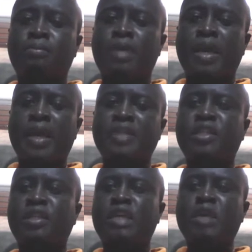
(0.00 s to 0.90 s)

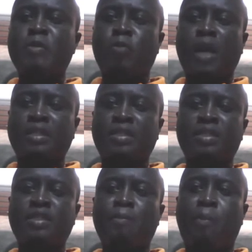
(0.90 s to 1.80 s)
engaging in email marketing
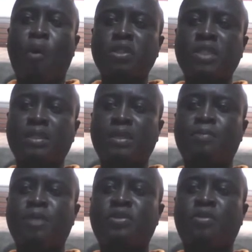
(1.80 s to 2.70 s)
is important, as a
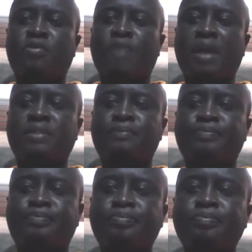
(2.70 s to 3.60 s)
matter of fact,
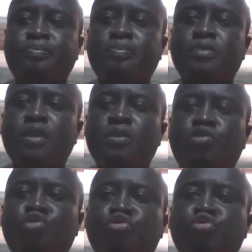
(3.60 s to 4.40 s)
to